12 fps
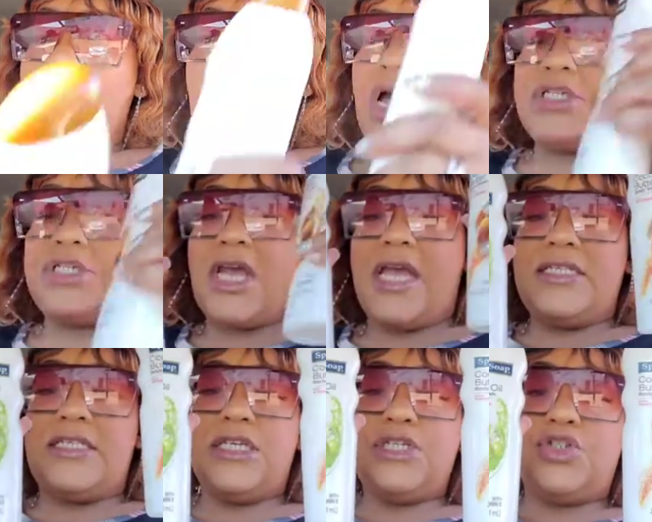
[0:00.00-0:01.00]
wash. I
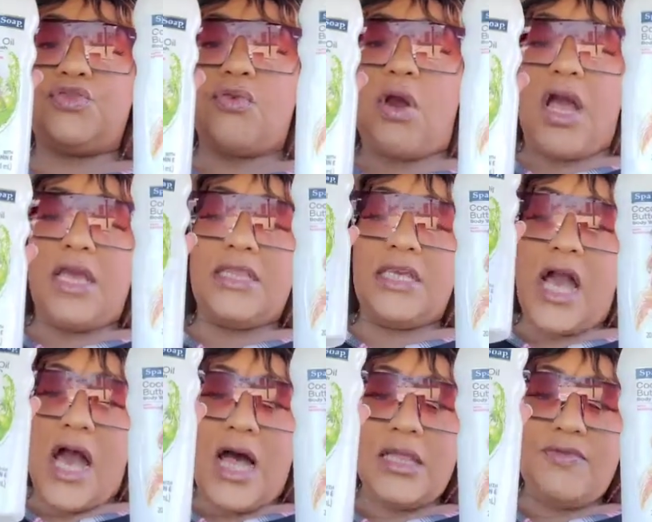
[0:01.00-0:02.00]
did try the
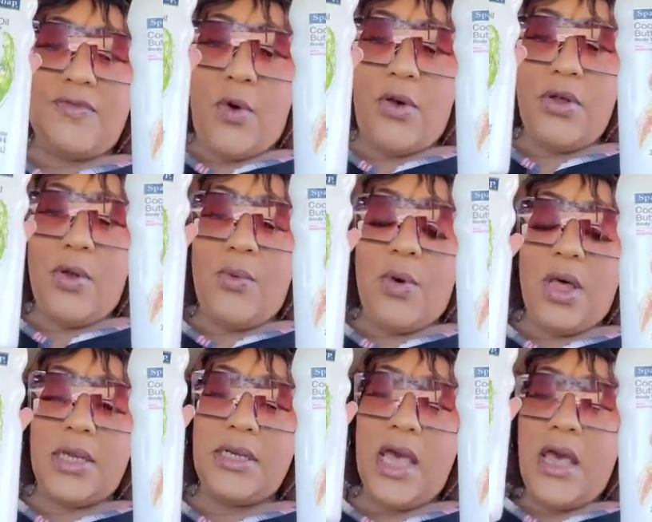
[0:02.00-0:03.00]
olive oil
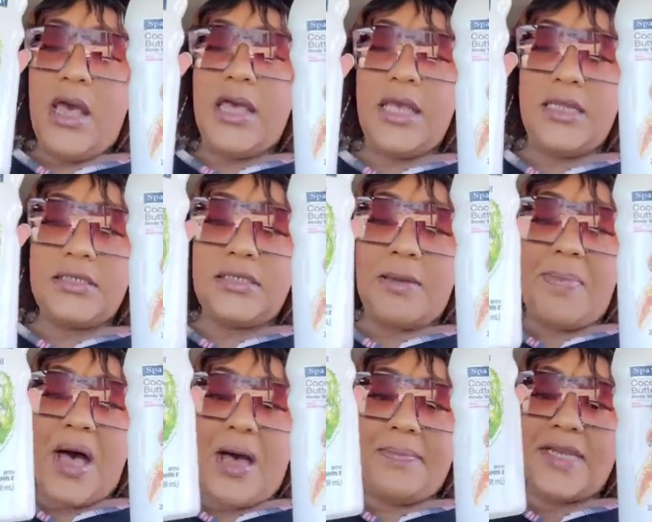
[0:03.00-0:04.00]
one. It is
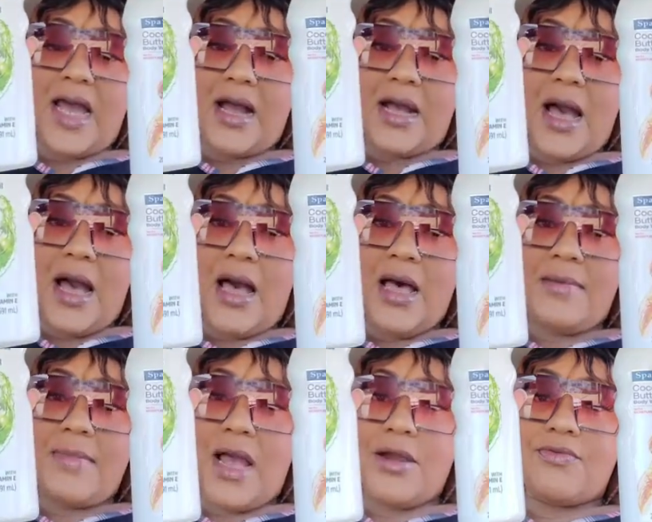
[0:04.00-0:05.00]

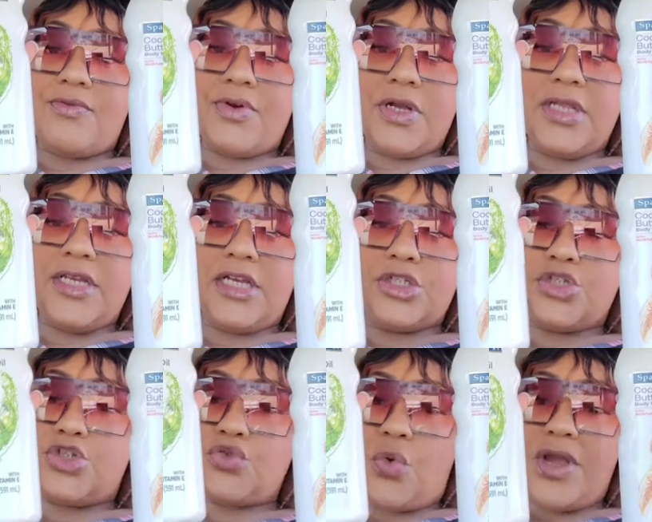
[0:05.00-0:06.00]
thebomb.com. I really
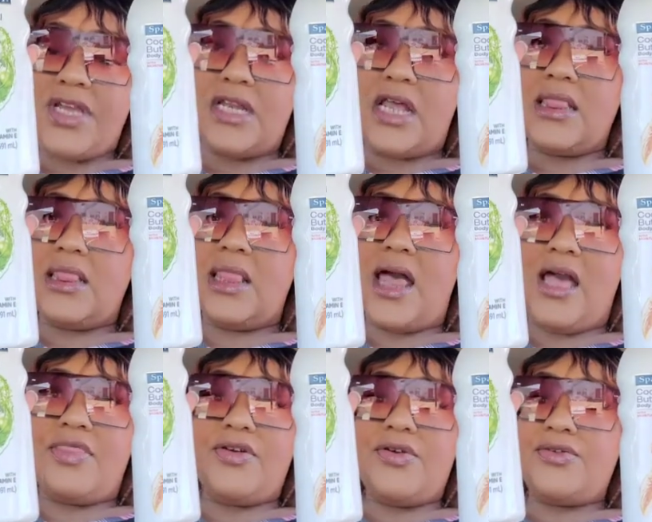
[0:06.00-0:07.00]
enjoy it. It
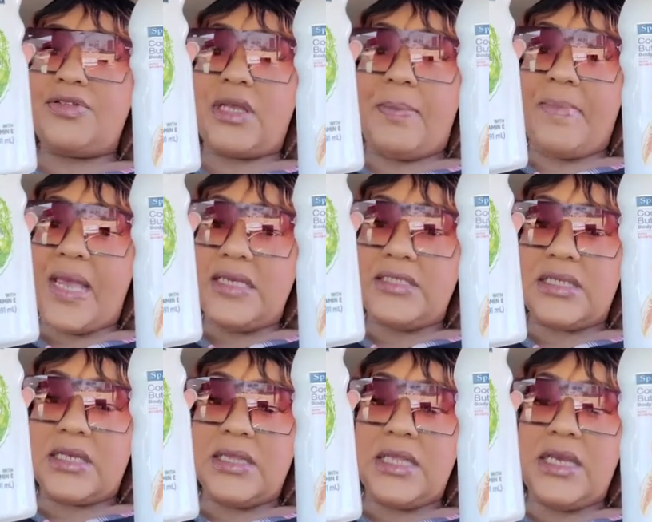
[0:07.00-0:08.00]
lathers
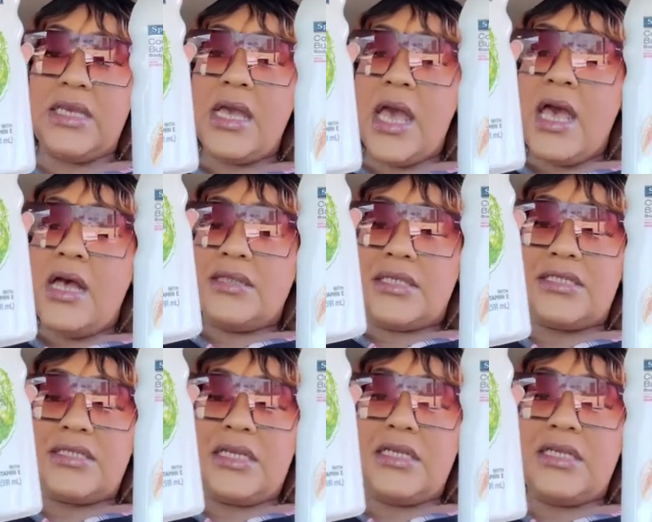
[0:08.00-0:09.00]
amazingly. The
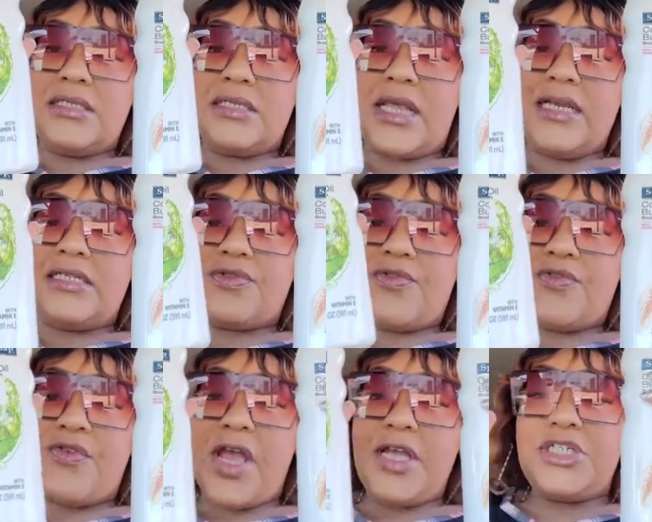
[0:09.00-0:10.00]
scent is nice and
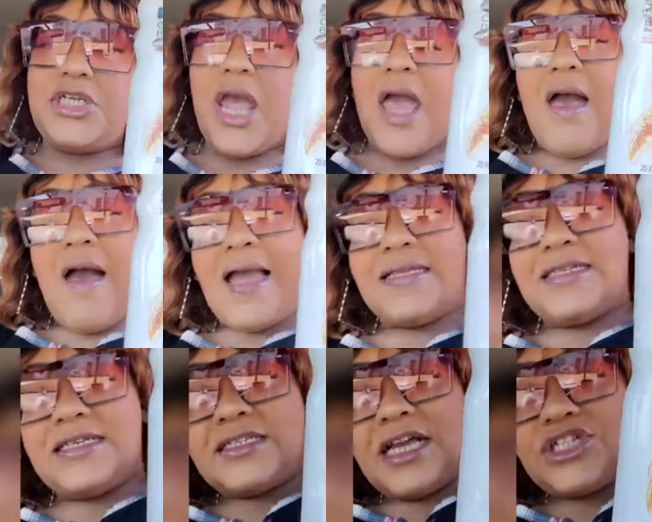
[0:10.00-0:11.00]
fresh. I
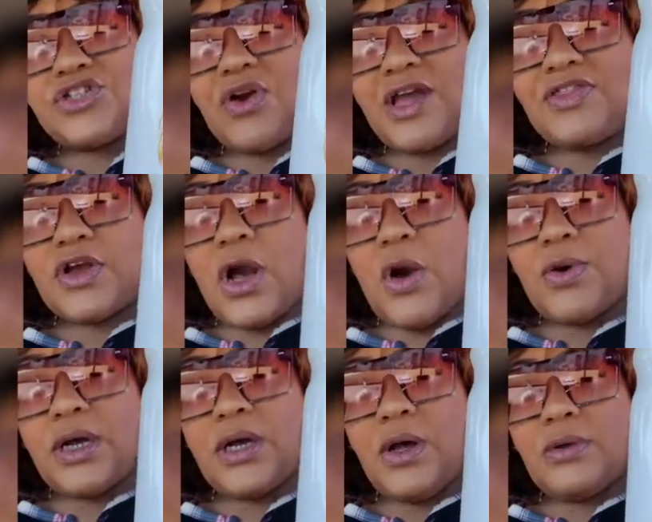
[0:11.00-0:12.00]
did not try the
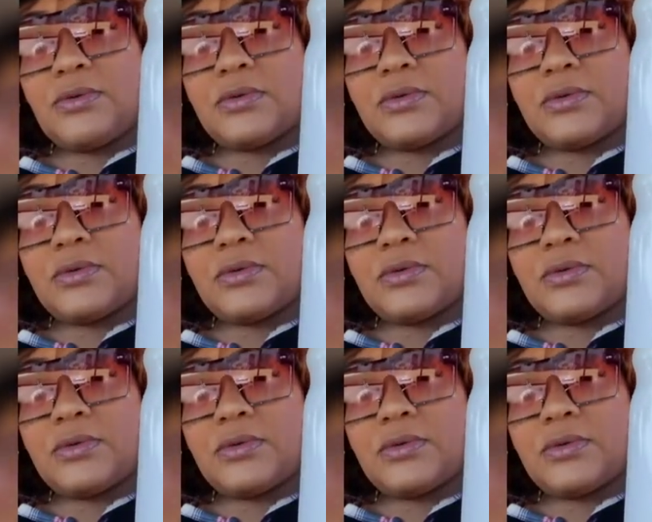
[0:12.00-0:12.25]
cocoa